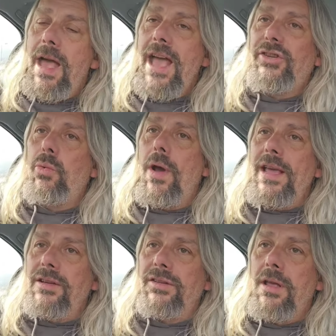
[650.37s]

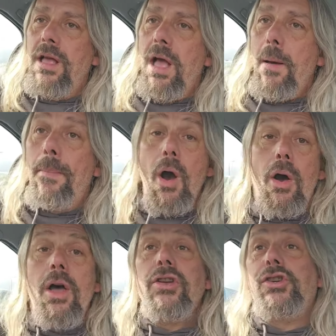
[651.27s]
edgeways.
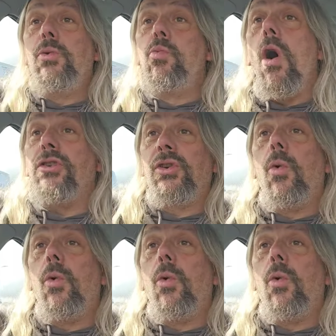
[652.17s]
But she was